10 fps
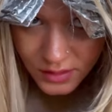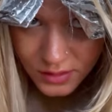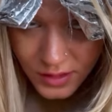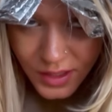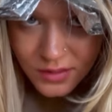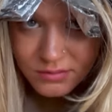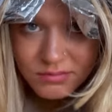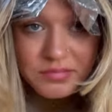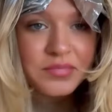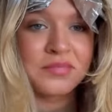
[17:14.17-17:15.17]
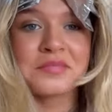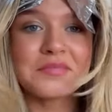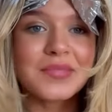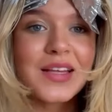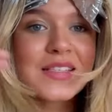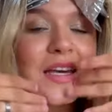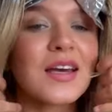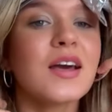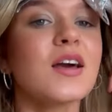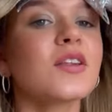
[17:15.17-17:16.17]
Yeah, that's it.
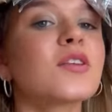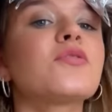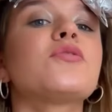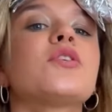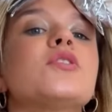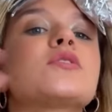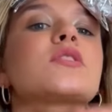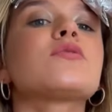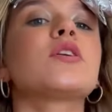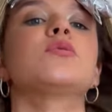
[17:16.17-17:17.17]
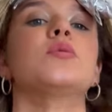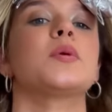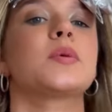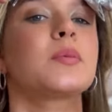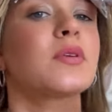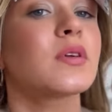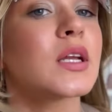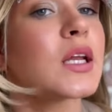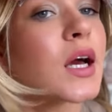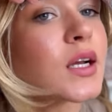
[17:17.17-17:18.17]
The foils at the front will probably be really
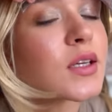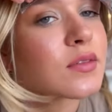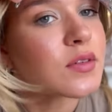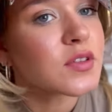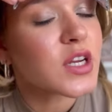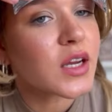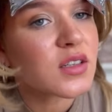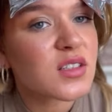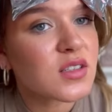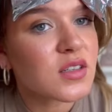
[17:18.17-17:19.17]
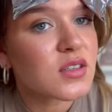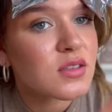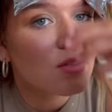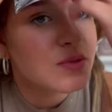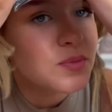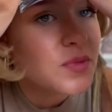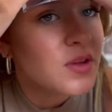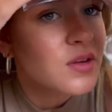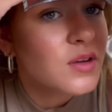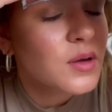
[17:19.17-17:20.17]
light. I haven't even checked because I just
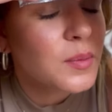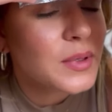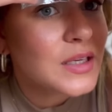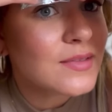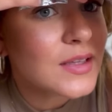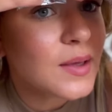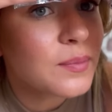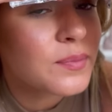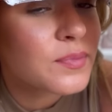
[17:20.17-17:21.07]
believe in them.